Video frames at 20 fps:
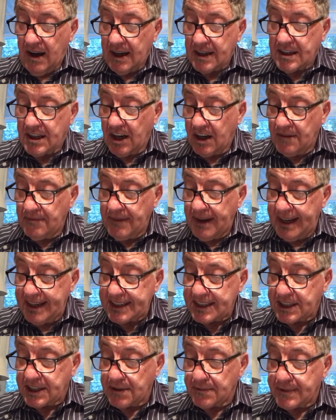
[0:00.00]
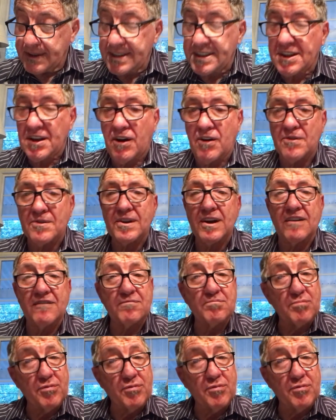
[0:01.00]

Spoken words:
come as the result of